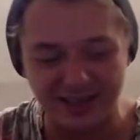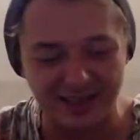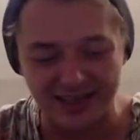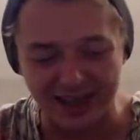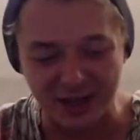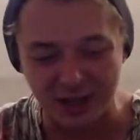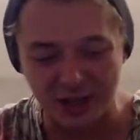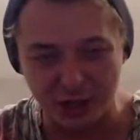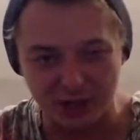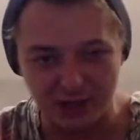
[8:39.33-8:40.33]
there's actually
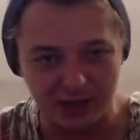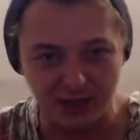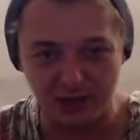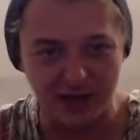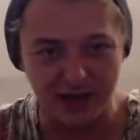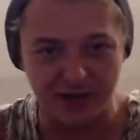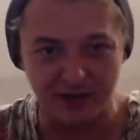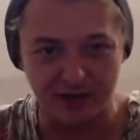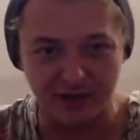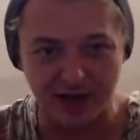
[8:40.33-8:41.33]
no need to do any of
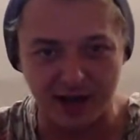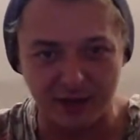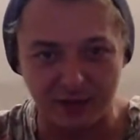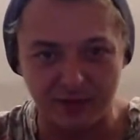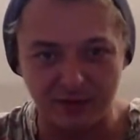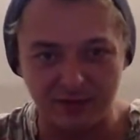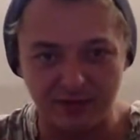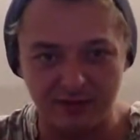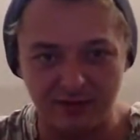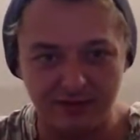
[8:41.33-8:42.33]
this now.
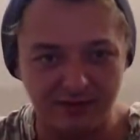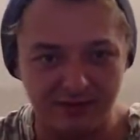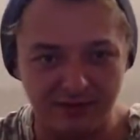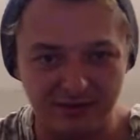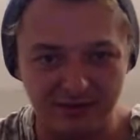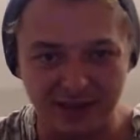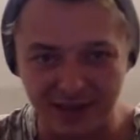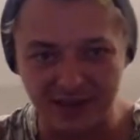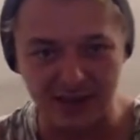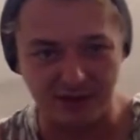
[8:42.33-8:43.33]
That's
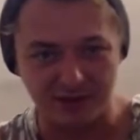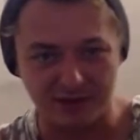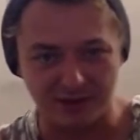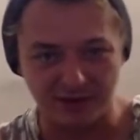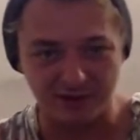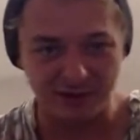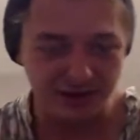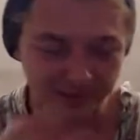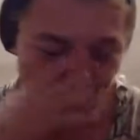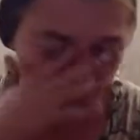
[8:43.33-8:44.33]
the other thing,
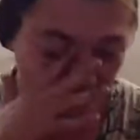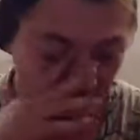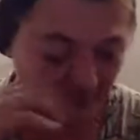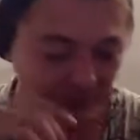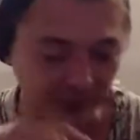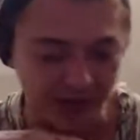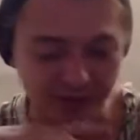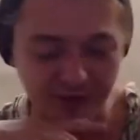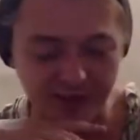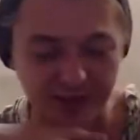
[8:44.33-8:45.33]
and I
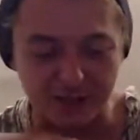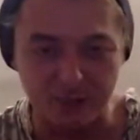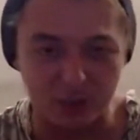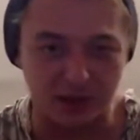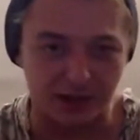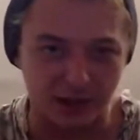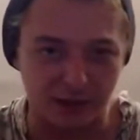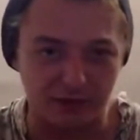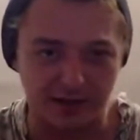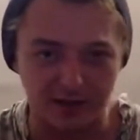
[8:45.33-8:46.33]
think this is like more like a
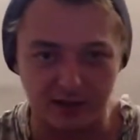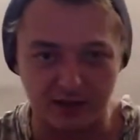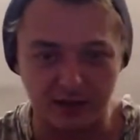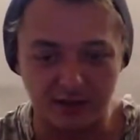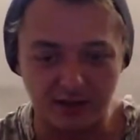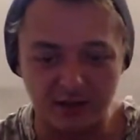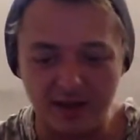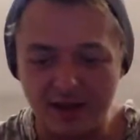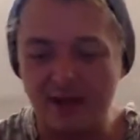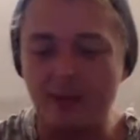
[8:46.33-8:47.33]
life lesson.
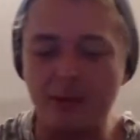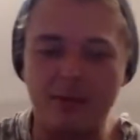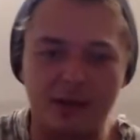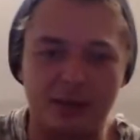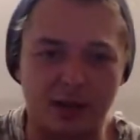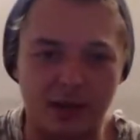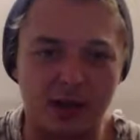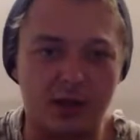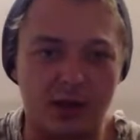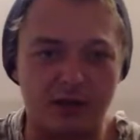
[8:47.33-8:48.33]
And maybe this means like that I
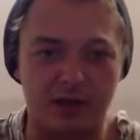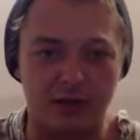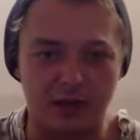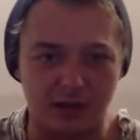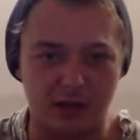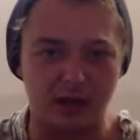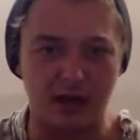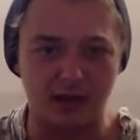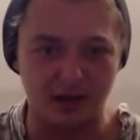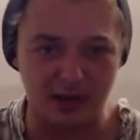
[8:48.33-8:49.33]
don't have to like
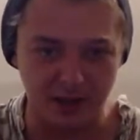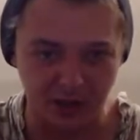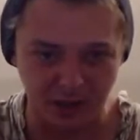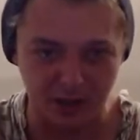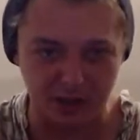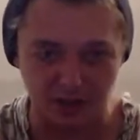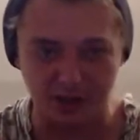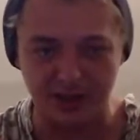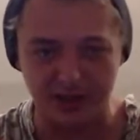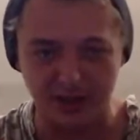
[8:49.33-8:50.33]
continue doing
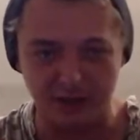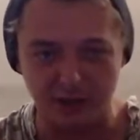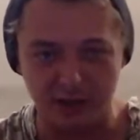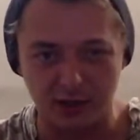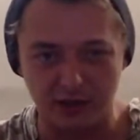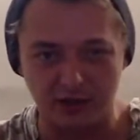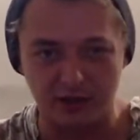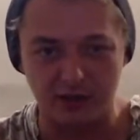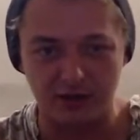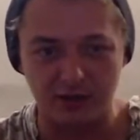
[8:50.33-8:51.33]
daily videos for
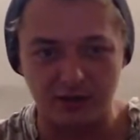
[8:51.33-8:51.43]
you,